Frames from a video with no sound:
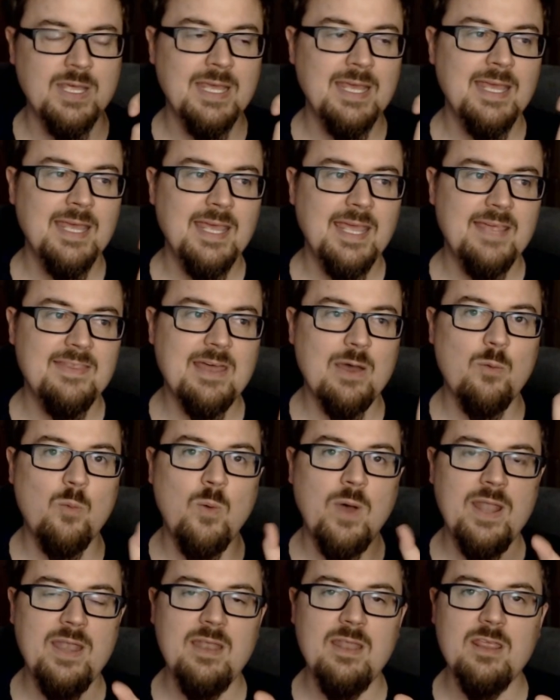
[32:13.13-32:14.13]
in that
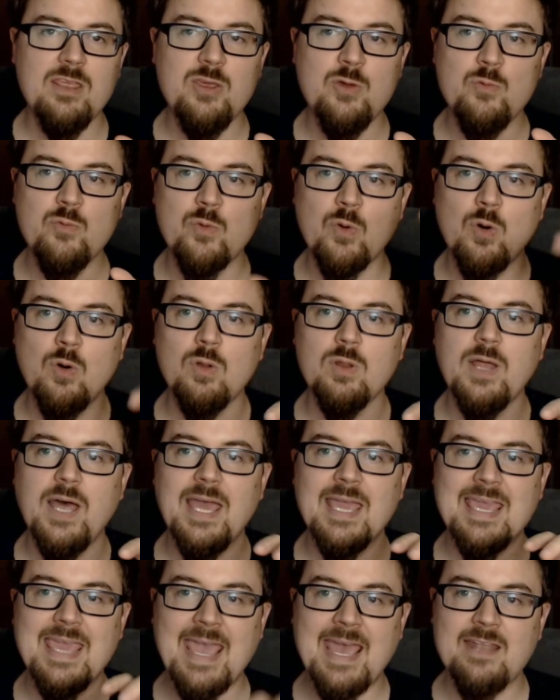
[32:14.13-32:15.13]
when you roll a
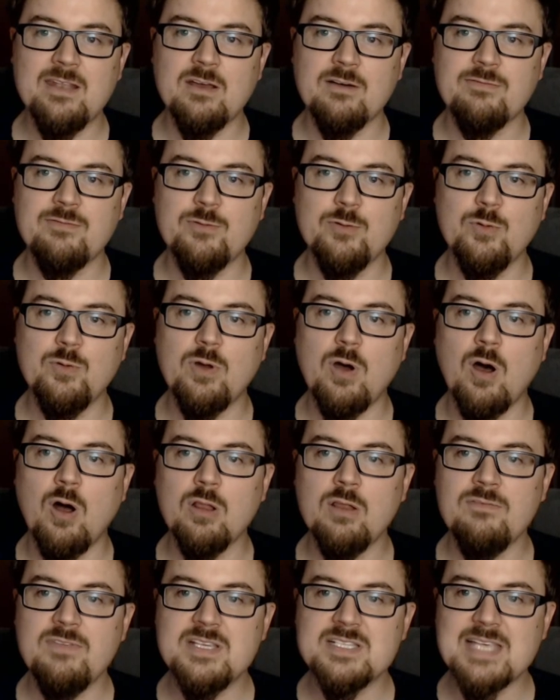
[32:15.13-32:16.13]
Gandalf rune, all
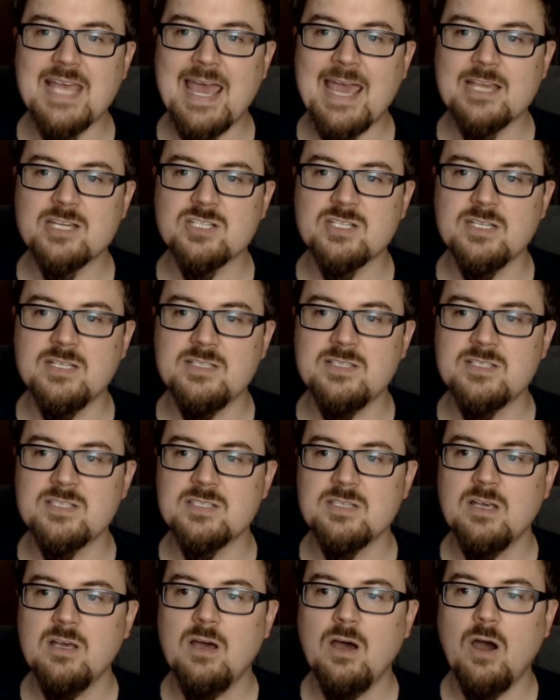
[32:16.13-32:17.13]
of these actions
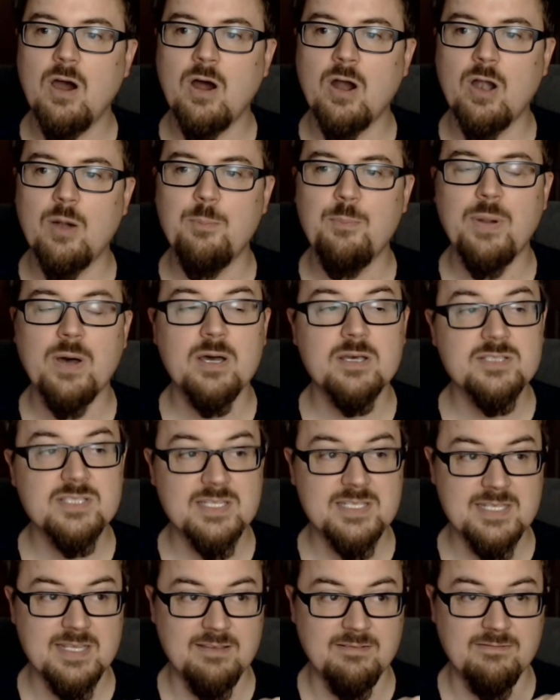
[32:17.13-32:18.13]
are
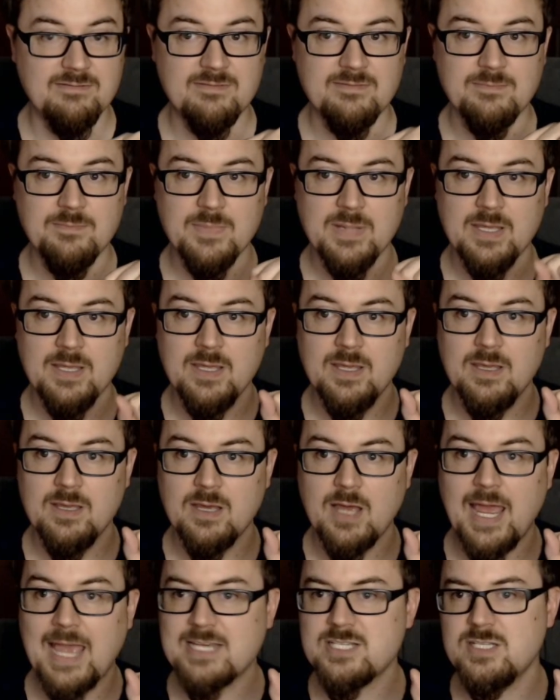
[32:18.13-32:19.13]
positive
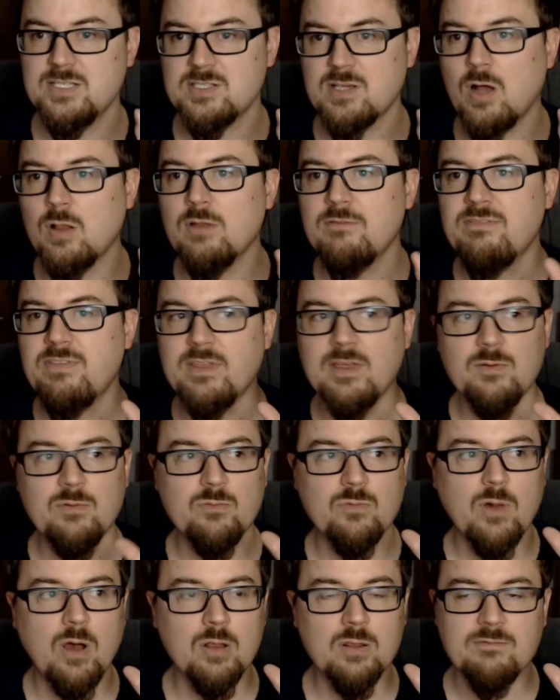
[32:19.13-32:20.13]
actions. All of
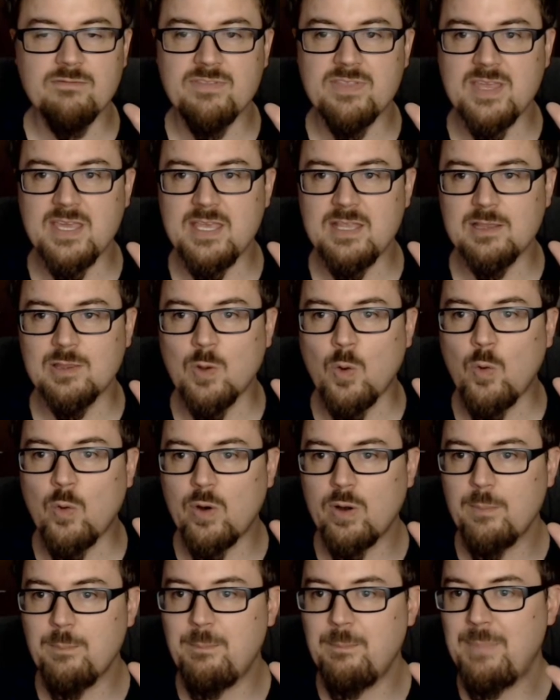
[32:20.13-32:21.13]
the
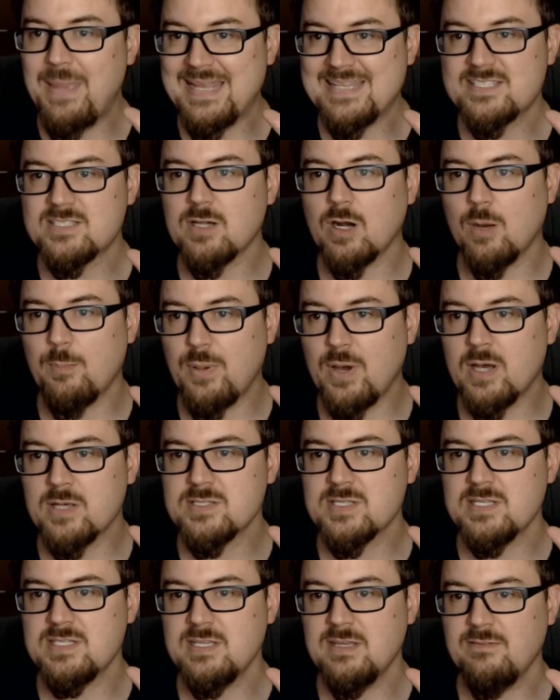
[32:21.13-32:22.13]
lore bits are
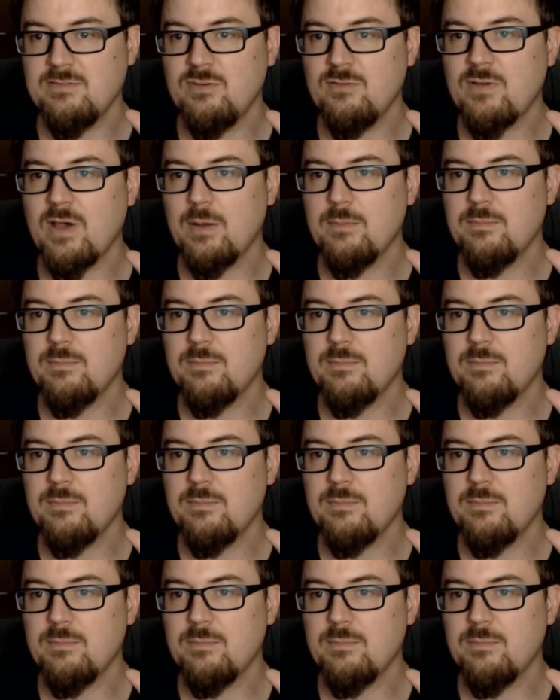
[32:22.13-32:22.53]
positive. You got,